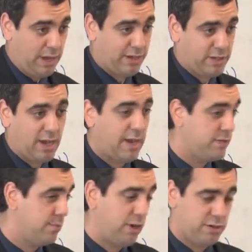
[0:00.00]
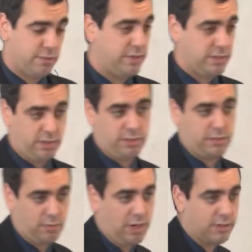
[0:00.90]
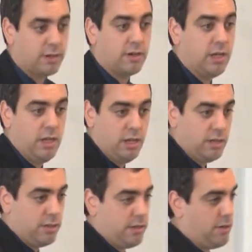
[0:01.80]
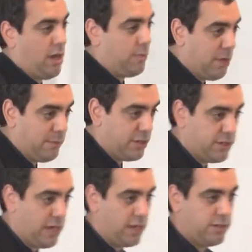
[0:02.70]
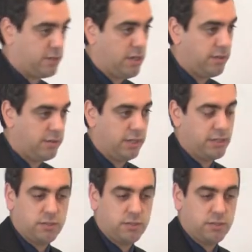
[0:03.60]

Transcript: Actually, I have some partial results as well that are that are not published yet, and just other things.